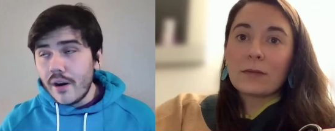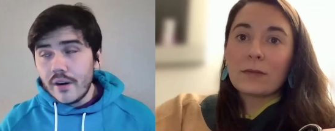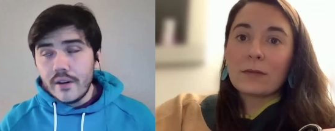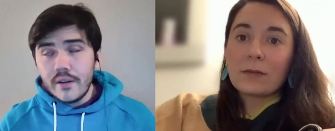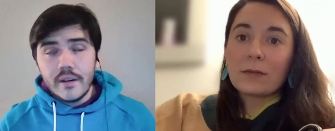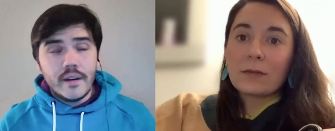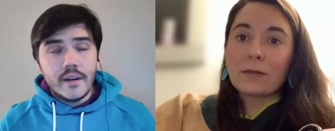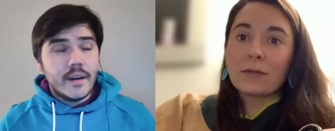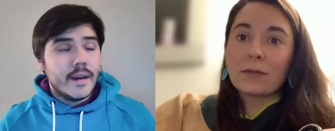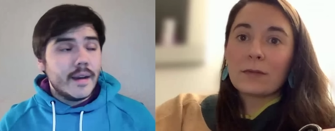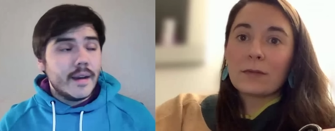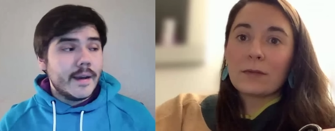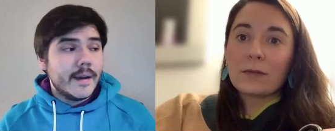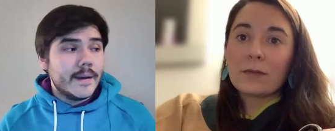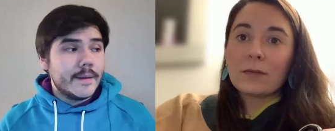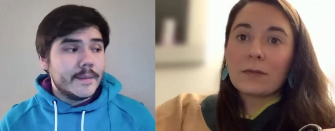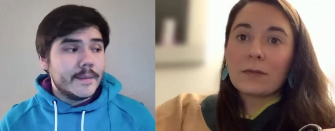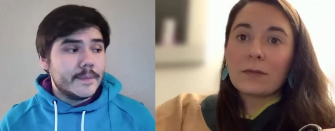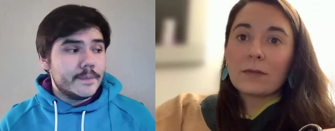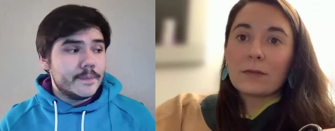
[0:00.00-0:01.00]
Speaker 1: are.
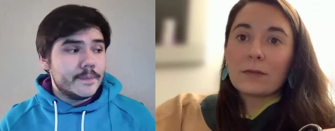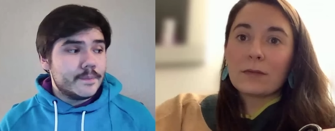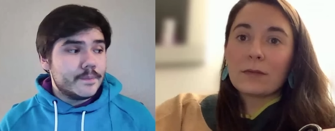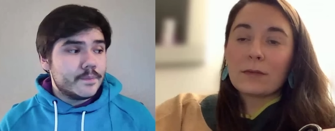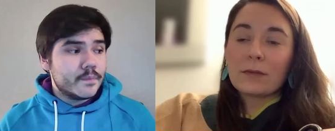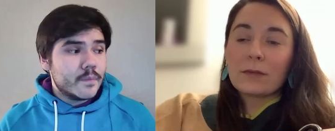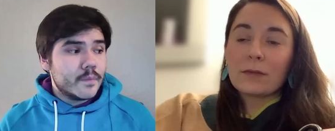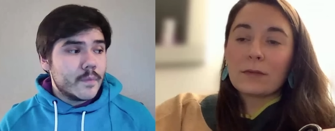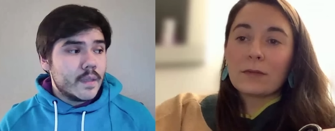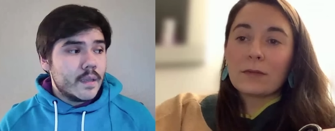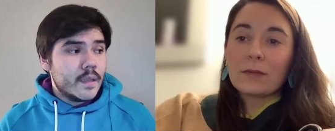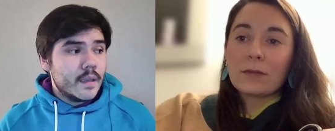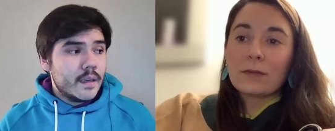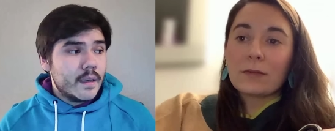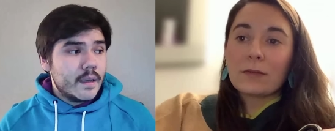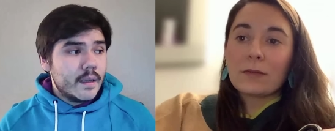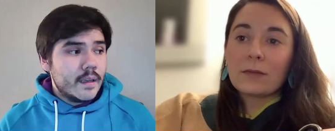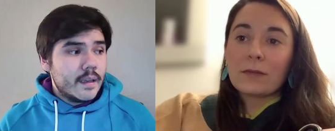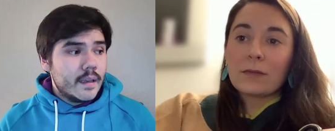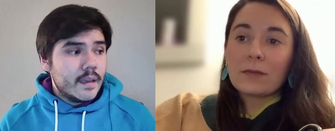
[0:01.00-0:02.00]
Um,
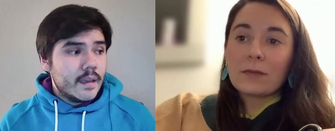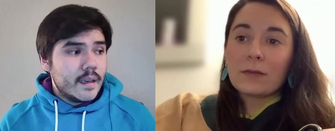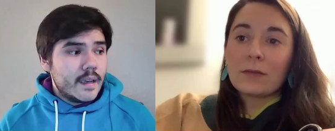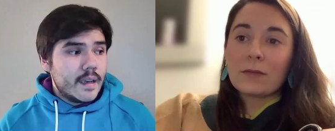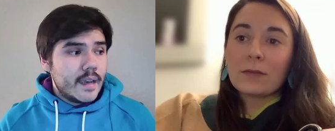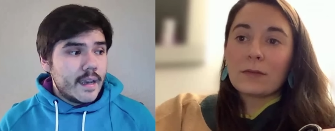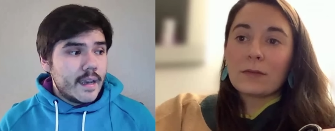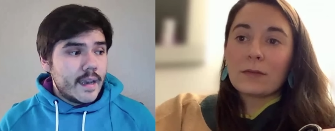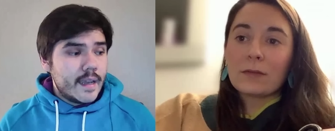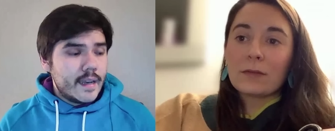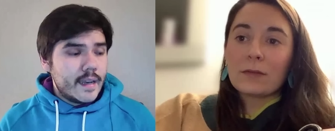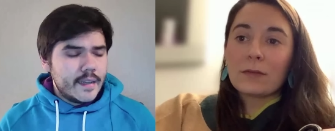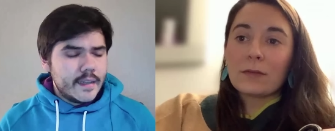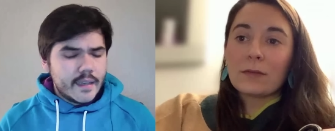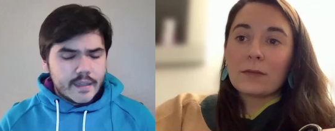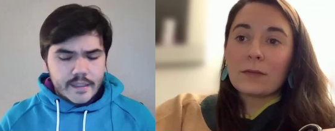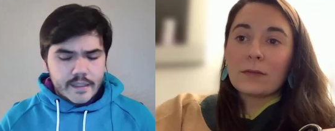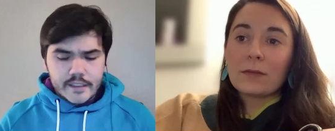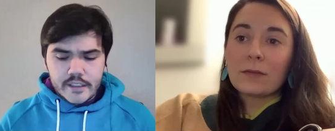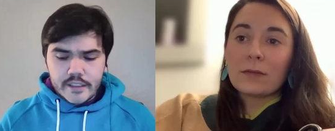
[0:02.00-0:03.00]
and
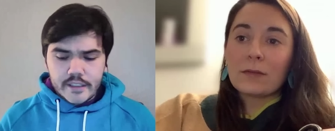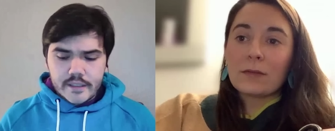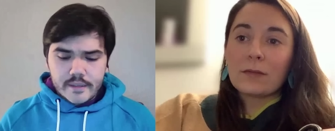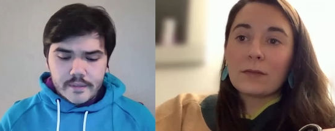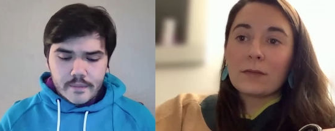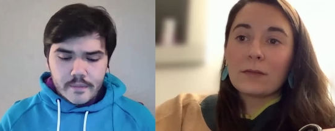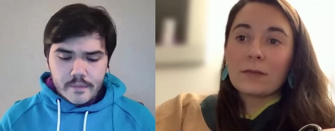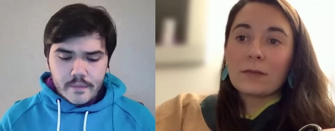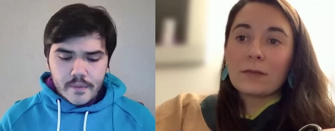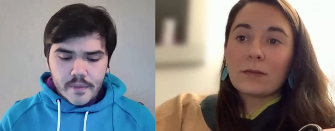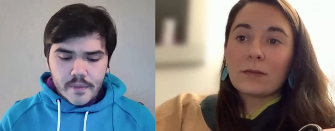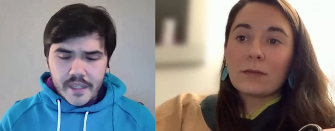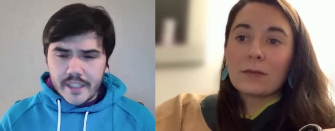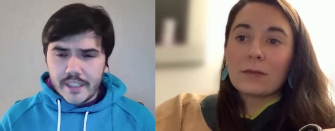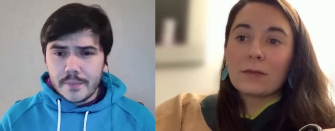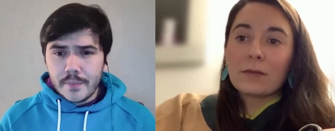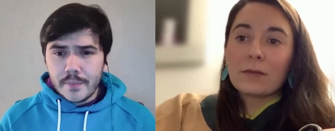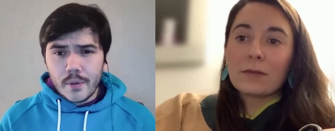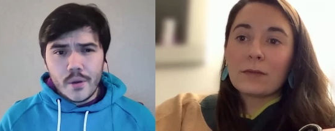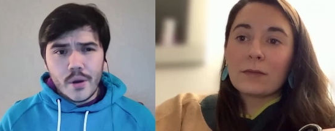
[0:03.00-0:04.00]
it, and it just
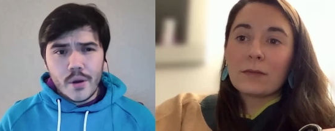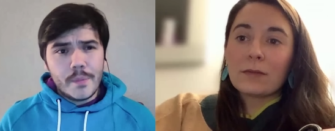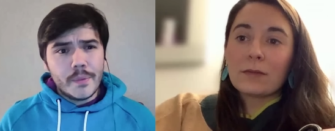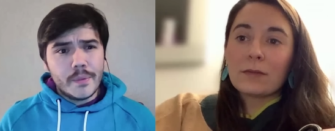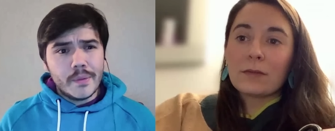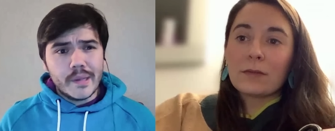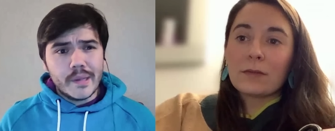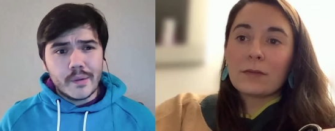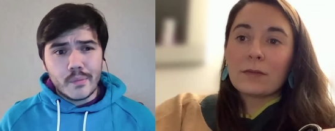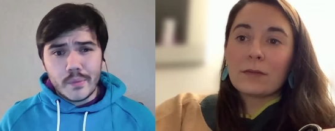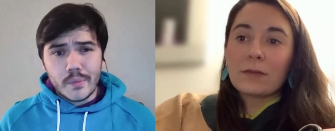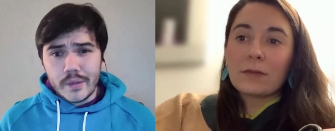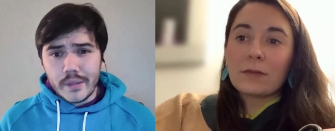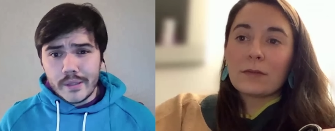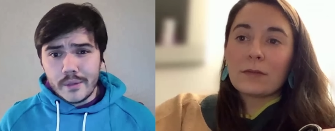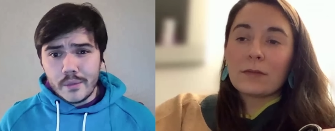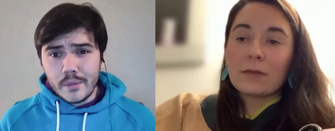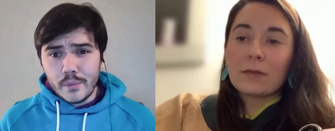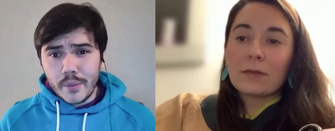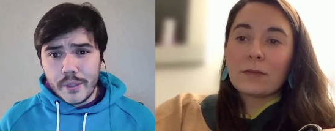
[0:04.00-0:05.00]
things blow up in like
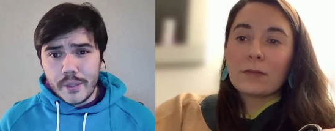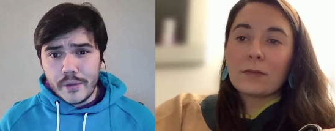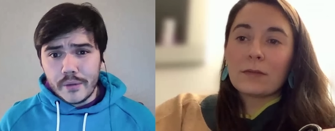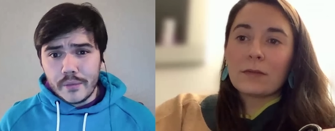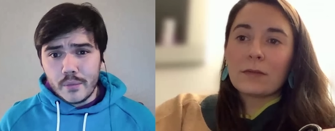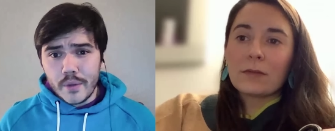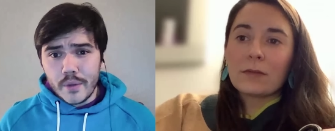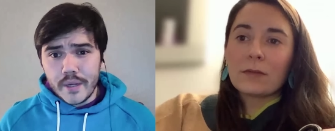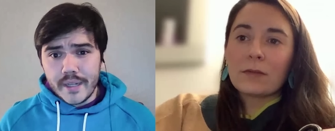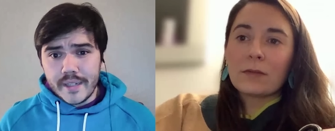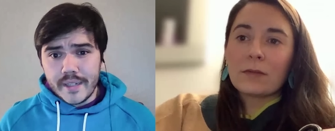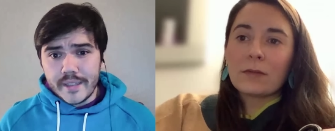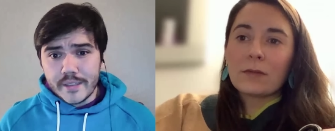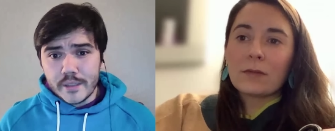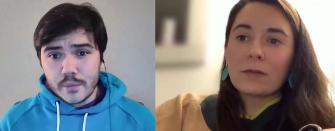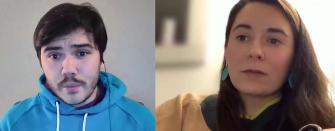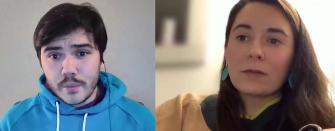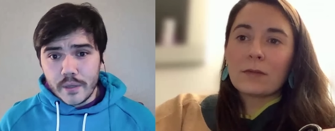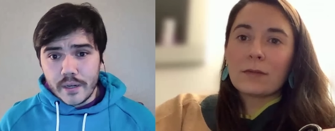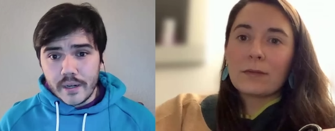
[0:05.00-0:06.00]
really weird
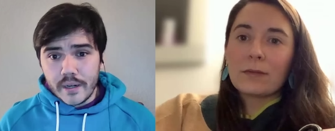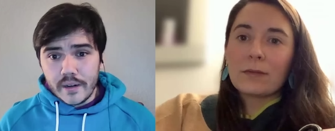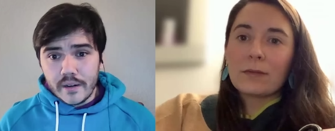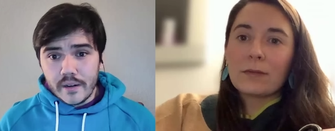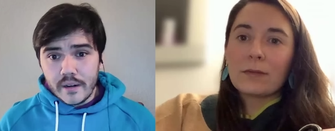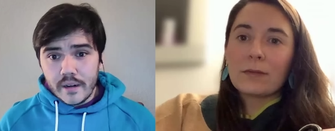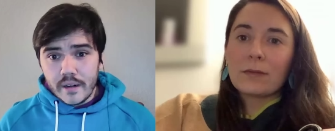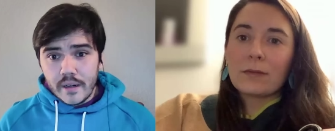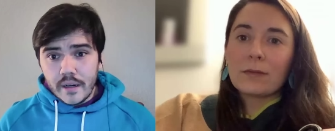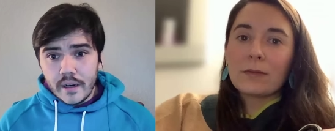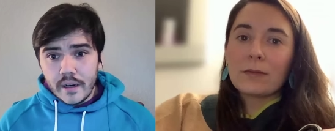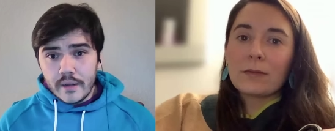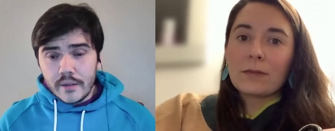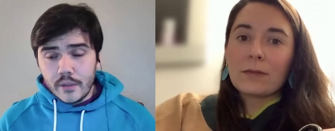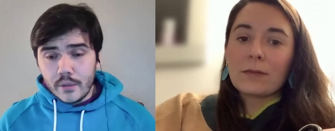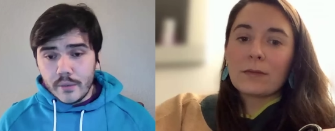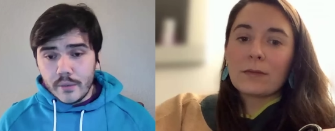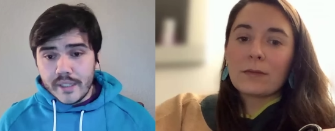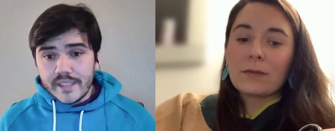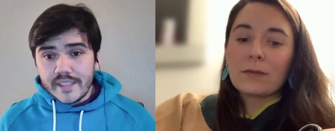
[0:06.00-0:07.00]
ways where
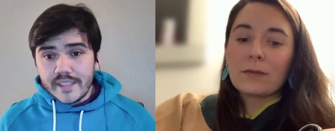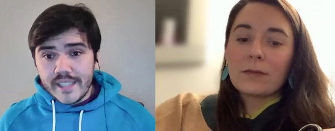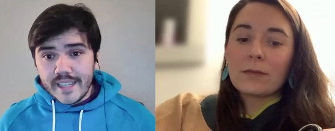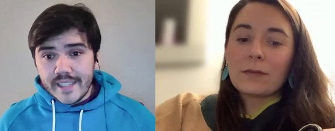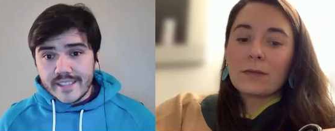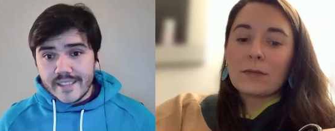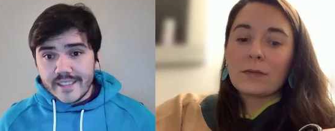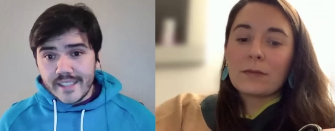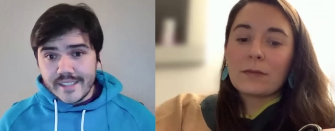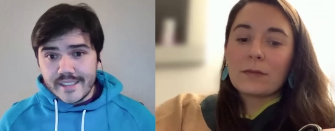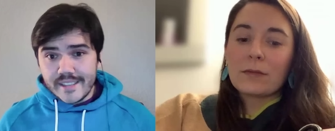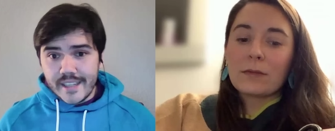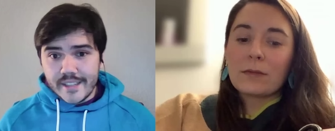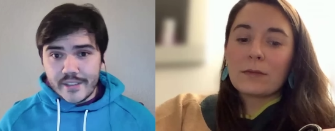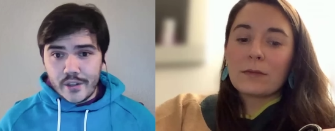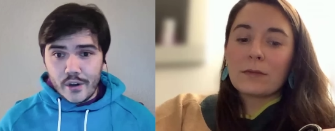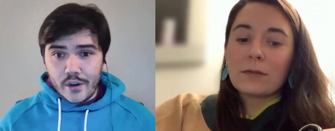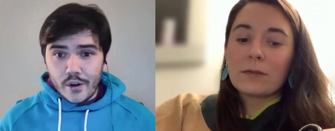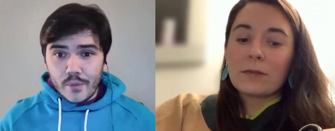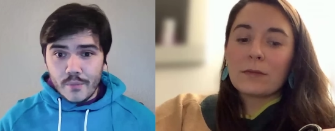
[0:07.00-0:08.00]
Nurys takes this
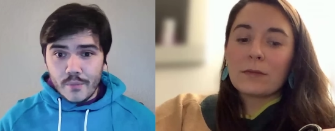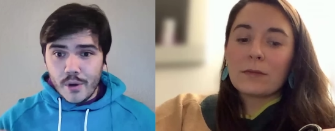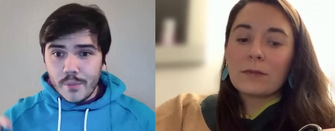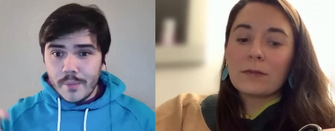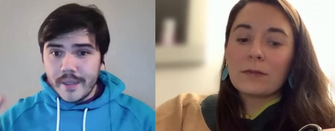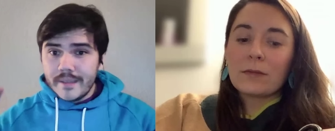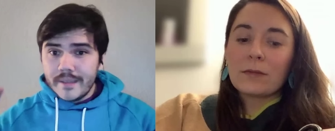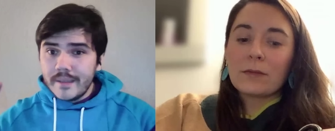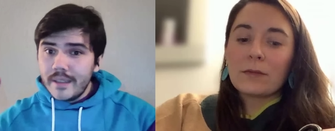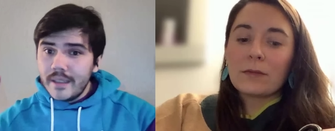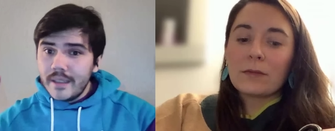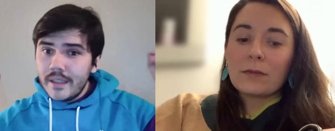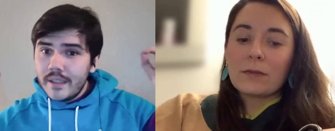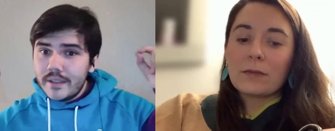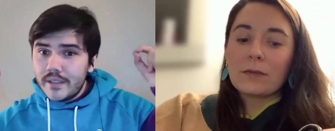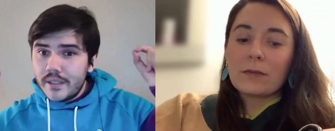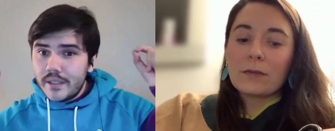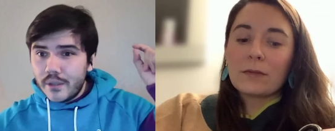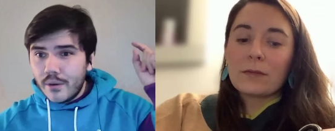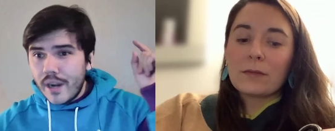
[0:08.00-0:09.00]
as her moment
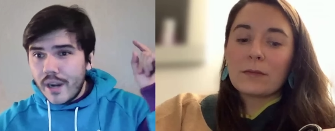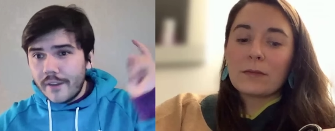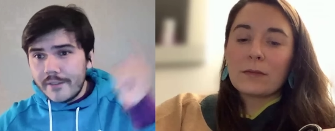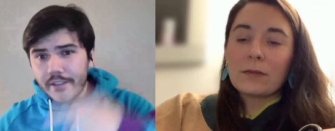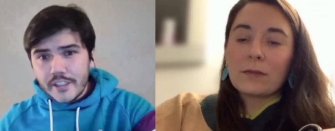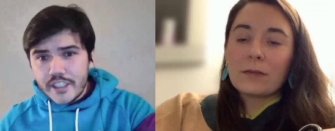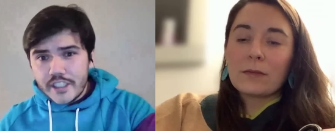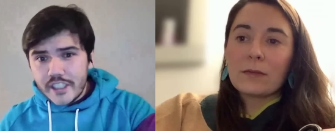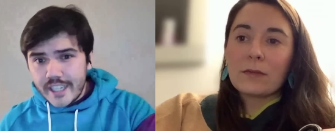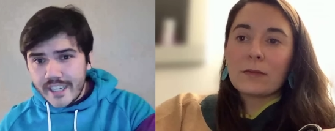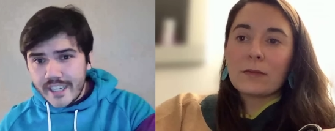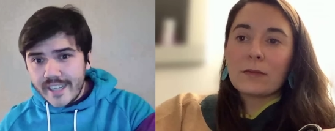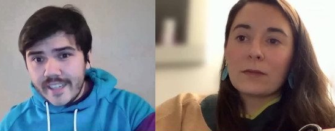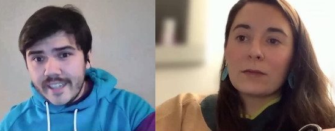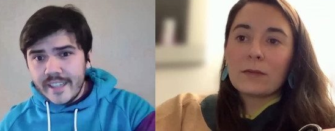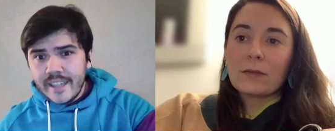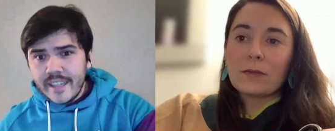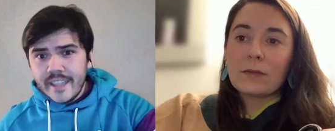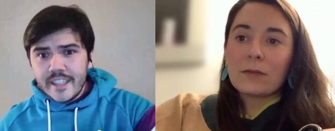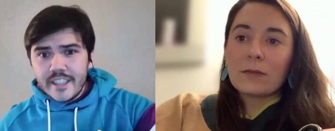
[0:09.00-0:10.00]
to go after
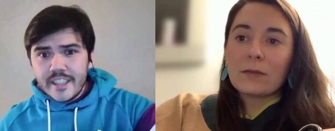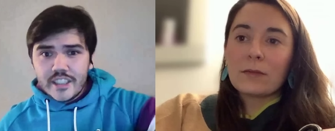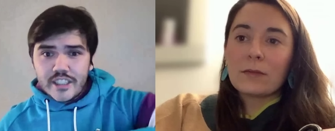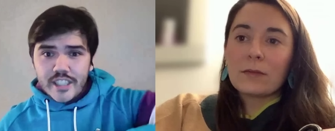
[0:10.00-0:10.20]
Jay.